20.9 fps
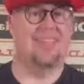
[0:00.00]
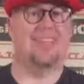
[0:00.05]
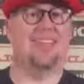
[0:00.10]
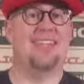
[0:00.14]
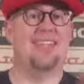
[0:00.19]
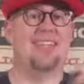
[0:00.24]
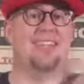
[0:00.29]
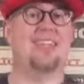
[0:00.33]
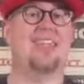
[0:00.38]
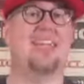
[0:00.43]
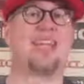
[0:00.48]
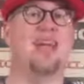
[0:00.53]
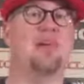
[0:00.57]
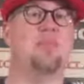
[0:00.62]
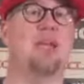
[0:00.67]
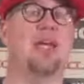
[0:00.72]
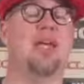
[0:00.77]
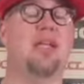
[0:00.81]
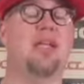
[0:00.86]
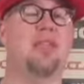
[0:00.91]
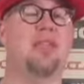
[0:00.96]
is the
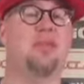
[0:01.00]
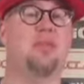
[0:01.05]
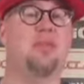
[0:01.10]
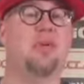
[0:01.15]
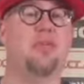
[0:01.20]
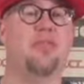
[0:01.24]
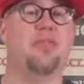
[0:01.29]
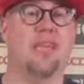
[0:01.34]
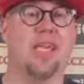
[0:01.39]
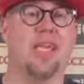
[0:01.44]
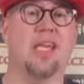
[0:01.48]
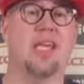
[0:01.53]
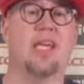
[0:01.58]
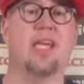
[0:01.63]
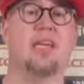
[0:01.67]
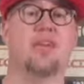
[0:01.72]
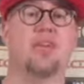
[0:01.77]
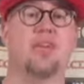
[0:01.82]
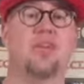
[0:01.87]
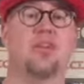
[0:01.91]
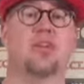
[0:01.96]
Ant-Man in the movie?
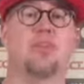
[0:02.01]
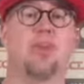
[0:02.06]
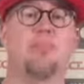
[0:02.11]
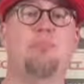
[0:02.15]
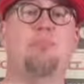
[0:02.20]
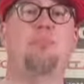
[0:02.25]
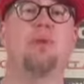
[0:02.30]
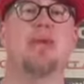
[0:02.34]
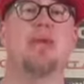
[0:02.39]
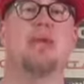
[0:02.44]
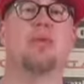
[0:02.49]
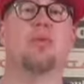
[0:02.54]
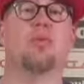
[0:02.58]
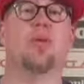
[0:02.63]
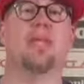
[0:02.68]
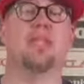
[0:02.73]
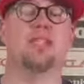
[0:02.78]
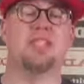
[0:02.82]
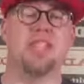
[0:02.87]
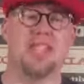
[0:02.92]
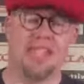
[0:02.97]
There's a bigger
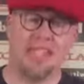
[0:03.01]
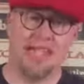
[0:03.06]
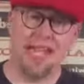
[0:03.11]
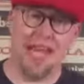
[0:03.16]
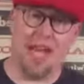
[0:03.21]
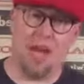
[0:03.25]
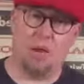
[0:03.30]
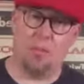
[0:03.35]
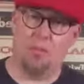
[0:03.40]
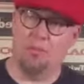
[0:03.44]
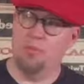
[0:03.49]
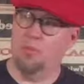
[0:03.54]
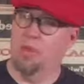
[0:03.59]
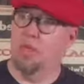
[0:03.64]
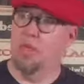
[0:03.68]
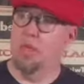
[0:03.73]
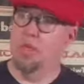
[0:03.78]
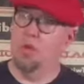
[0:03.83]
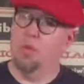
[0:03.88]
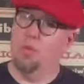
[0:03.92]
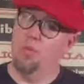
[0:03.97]
reason. Now,
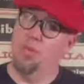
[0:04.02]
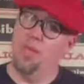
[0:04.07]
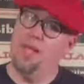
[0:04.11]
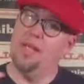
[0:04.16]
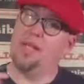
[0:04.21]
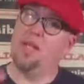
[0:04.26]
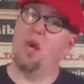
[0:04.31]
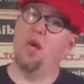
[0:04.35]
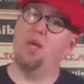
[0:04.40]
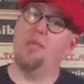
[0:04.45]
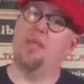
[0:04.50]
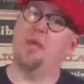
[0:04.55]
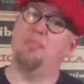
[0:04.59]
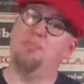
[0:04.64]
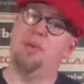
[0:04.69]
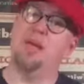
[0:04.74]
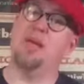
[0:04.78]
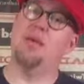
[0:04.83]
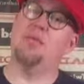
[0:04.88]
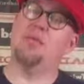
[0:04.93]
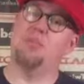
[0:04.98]
we know that
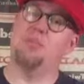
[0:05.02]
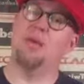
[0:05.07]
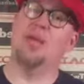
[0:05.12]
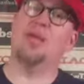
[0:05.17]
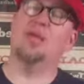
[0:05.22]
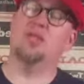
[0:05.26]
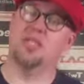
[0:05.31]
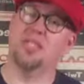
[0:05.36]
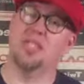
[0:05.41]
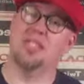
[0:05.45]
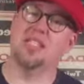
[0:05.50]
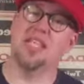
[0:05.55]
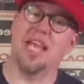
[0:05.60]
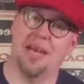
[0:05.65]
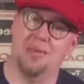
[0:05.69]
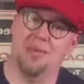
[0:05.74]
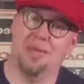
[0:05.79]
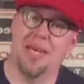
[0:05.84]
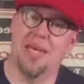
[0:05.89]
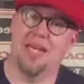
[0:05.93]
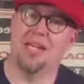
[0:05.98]
Pym appears as
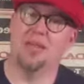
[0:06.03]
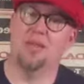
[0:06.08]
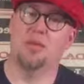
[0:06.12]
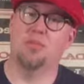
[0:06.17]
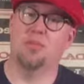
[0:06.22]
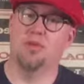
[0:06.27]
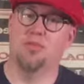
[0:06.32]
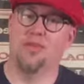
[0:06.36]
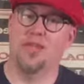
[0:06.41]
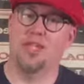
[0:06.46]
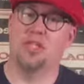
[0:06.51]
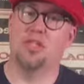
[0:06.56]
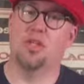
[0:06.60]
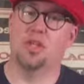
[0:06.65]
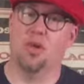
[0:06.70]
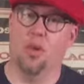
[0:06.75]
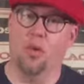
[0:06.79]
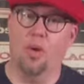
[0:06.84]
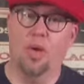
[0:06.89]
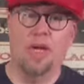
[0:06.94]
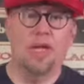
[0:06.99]
Ant-Man in the movie,
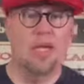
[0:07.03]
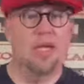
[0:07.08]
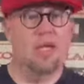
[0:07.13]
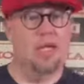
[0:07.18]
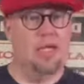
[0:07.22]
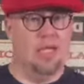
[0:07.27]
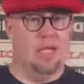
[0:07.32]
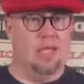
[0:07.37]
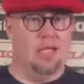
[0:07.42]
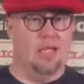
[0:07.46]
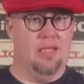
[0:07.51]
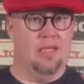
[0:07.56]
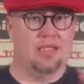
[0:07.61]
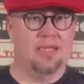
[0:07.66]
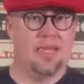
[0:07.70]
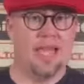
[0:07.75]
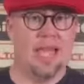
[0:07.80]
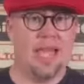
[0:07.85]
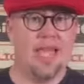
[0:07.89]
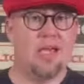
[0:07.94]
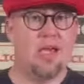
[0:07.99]
too.
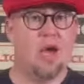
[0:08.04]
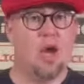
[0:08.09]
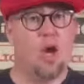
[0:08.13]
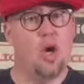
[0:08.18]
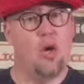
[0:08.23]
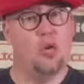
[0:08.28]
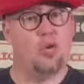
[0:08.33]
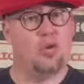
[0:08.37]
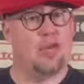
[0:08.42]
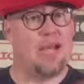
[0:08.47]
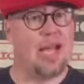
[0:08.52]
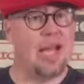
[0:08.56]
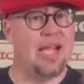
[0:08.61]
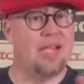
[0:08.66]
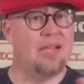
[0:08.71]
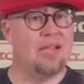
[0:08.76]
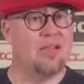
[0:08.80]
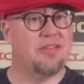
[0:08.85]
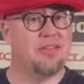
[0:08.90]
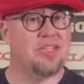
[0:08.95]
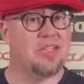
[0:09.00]
Lego kind
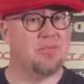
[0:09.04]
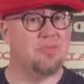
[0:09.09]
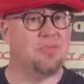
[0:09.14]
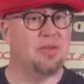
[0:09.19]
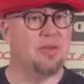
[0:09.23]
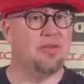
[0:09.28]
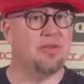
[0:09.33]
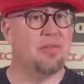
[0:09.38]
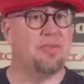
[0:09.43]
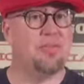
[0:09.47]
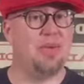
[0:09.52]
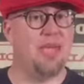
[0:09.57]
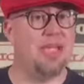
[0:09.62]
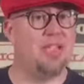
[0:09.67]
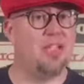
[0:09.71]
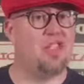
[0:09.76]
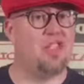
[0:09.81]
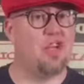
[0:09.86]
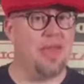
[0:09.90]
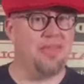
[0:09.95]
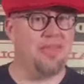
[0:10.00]
of spilled the
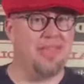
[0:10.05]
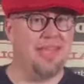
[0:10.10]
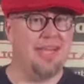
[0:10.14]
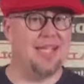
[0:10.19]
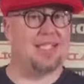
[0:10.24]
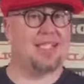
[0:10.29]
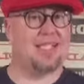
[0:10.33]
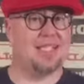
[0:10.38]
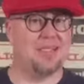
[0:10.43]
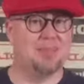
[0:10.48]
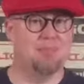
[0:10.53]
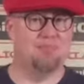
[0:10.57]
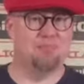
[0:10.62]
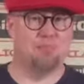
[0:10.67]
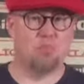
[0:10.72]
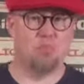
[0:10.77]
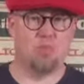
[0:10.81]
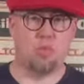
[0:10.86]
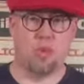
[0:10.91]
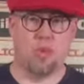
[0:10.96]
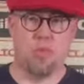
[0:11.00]
beans on this
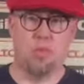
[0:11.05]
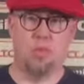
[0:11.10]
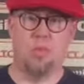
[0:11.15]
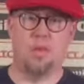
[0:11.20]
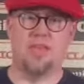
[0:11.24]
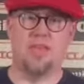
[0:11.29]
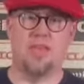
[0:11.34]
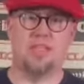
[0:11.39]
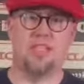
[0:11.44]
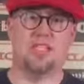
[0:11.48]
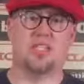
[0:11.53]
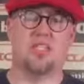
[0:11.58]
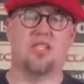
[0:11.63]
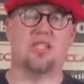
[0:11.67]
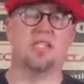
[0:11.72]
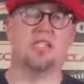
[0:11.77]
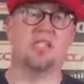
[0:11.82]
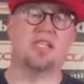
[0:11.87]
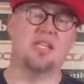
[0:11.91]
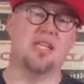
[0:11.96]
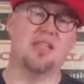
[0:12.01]
when they
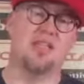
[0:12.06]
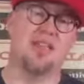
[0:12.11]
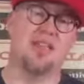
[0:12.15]
solicited